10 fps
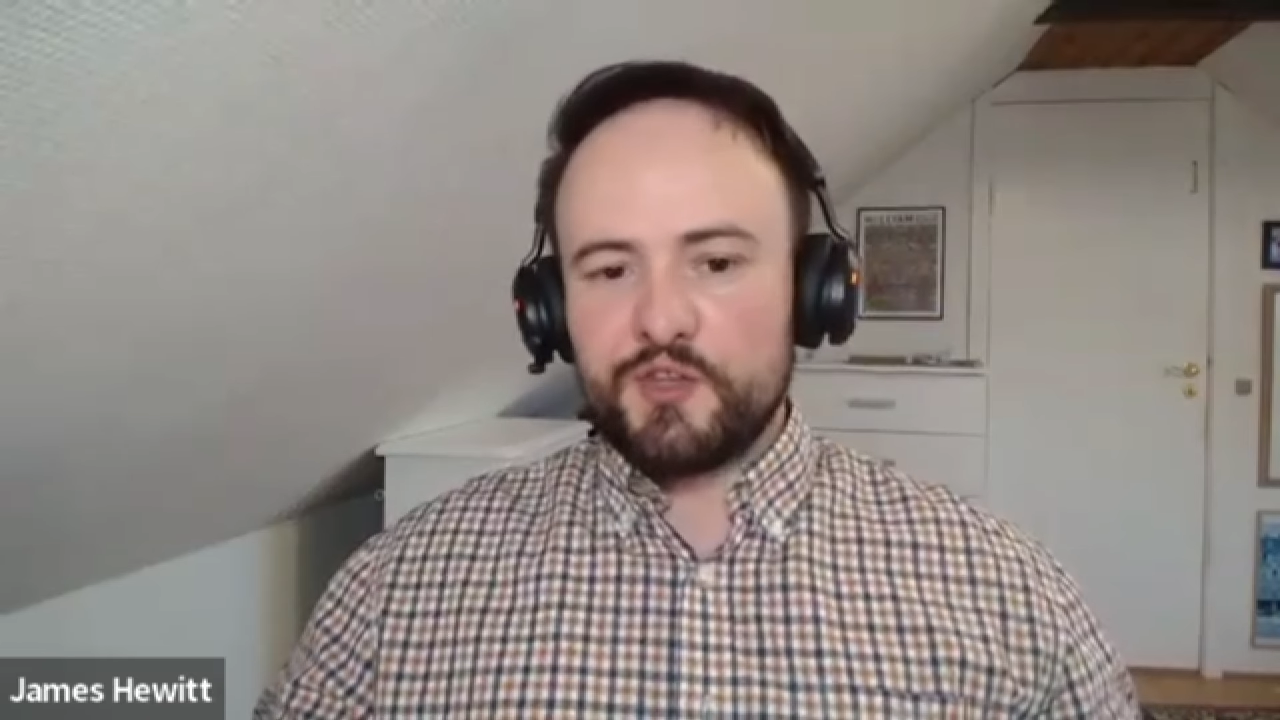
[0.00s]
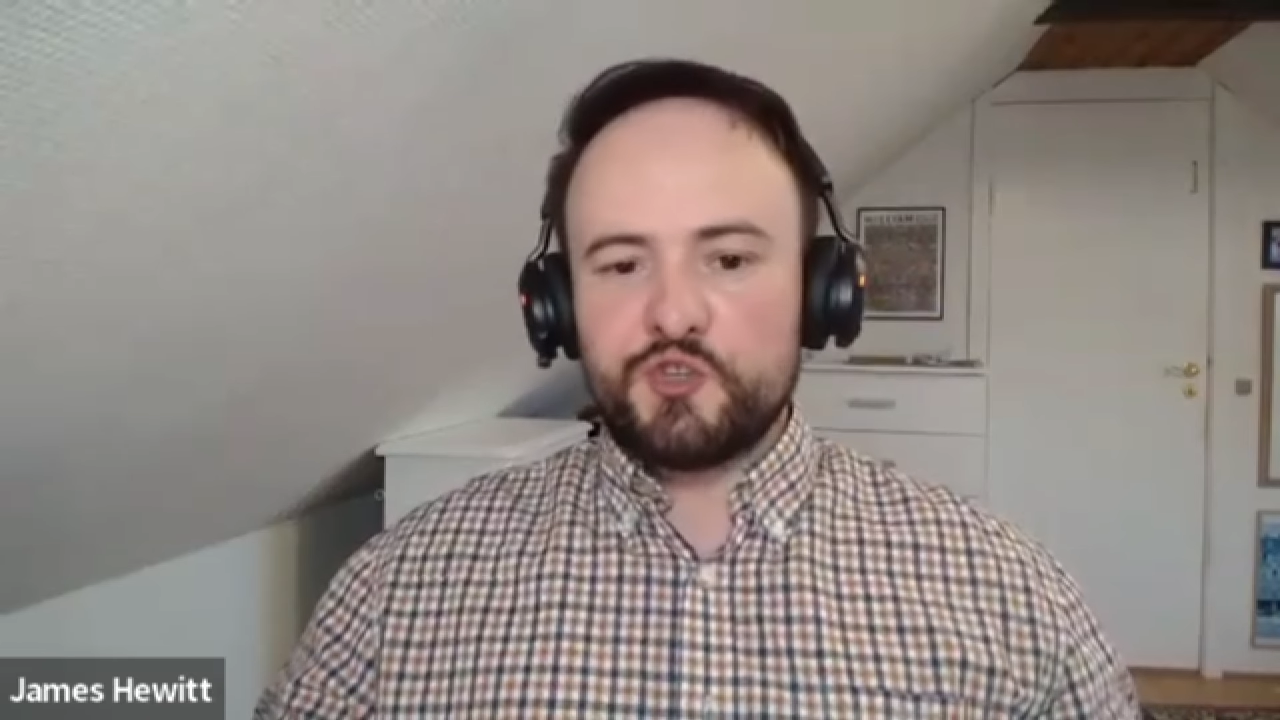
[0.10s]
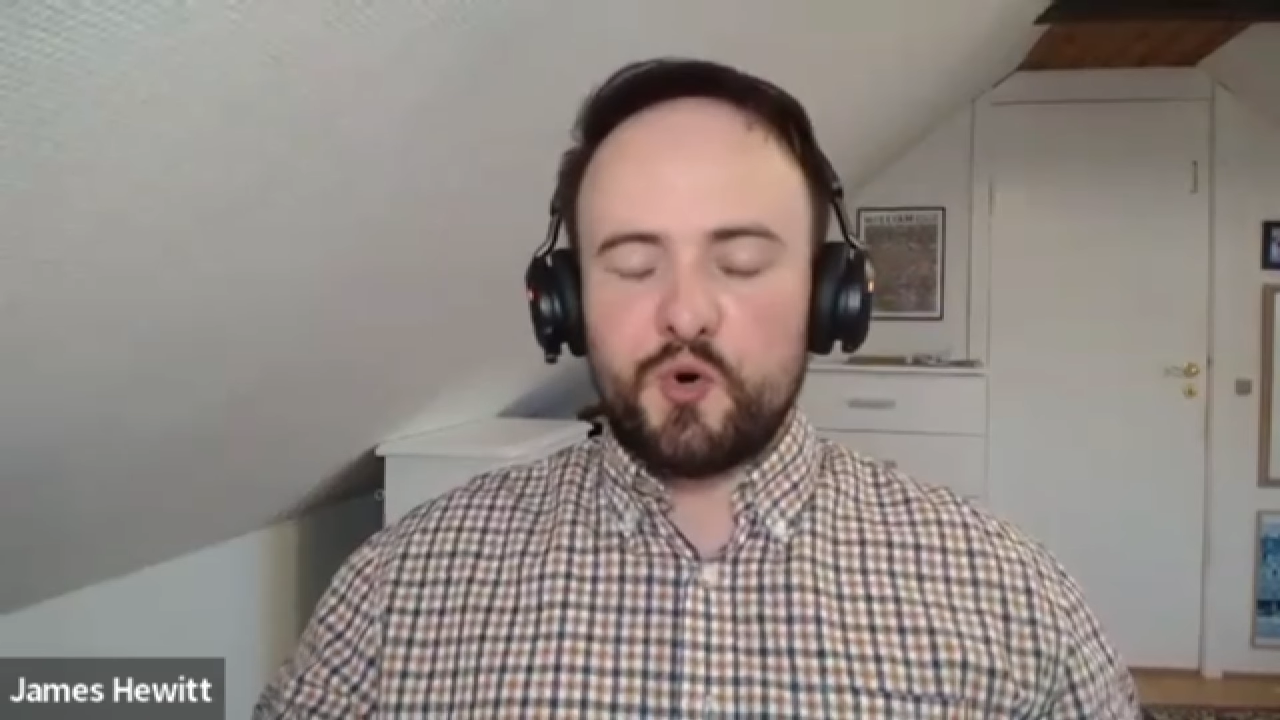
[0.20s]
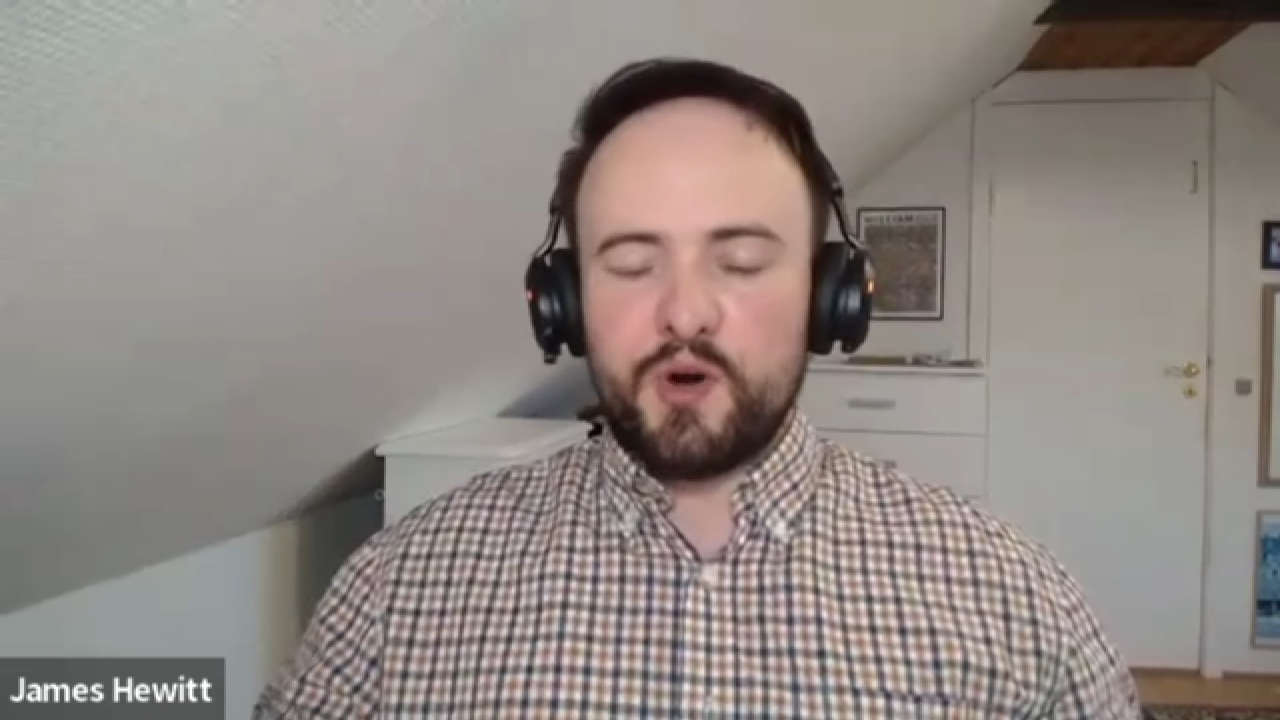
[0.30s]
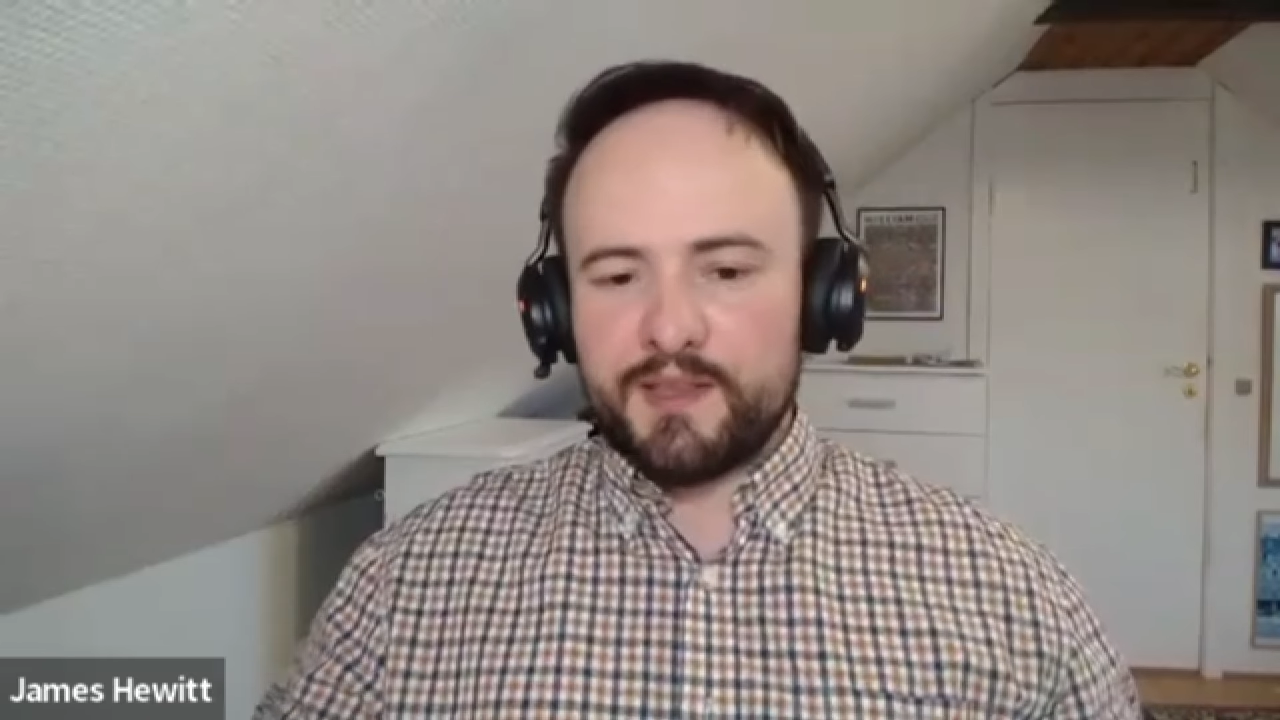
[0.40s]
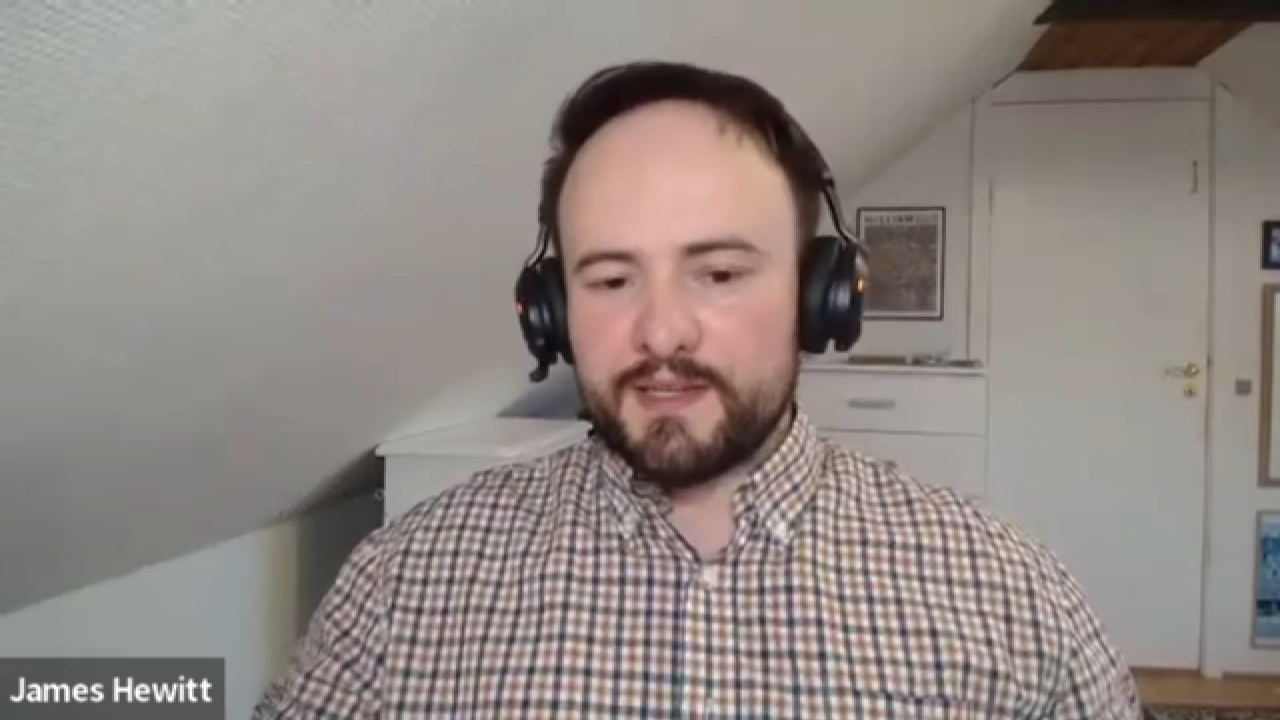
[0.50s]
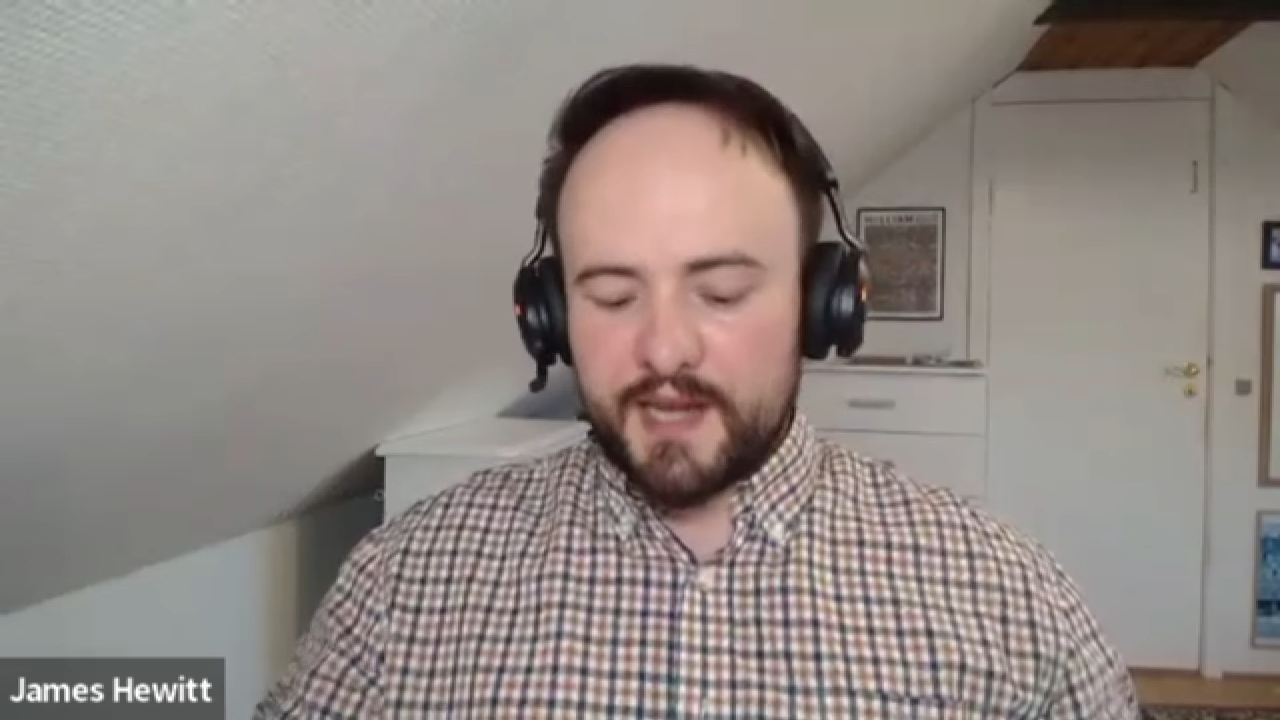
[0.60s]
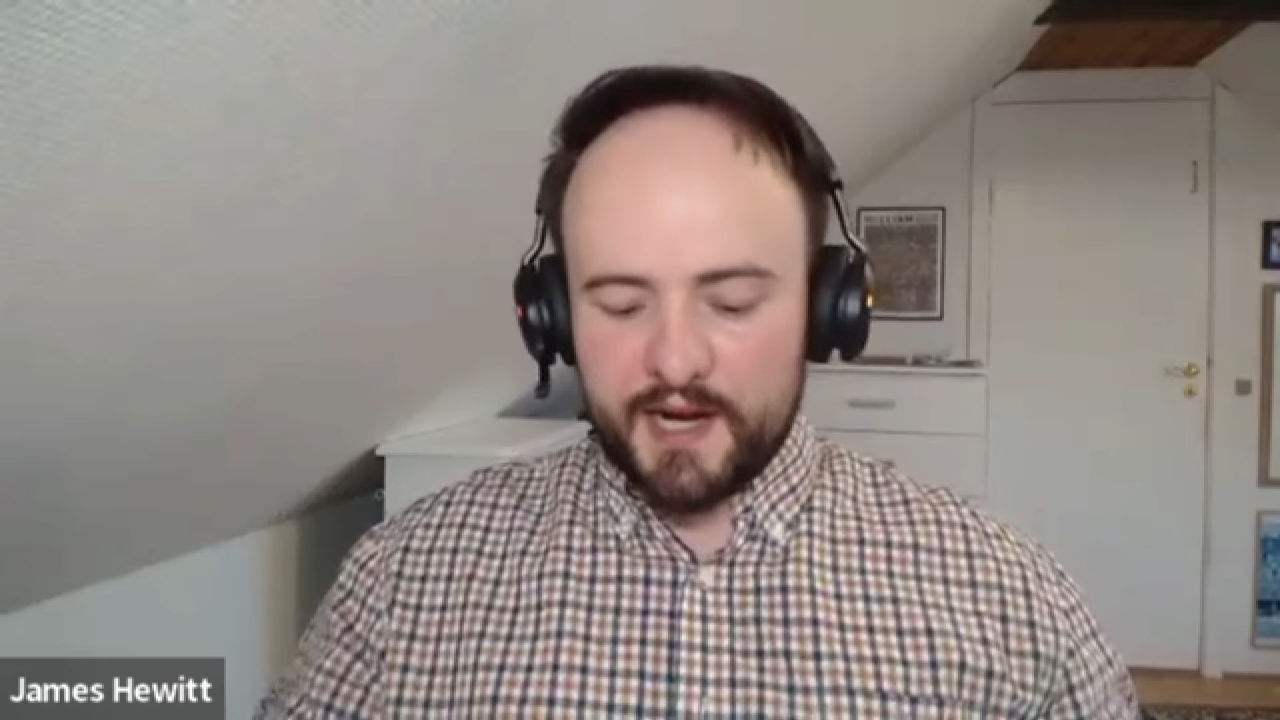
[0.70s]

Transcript: joy in the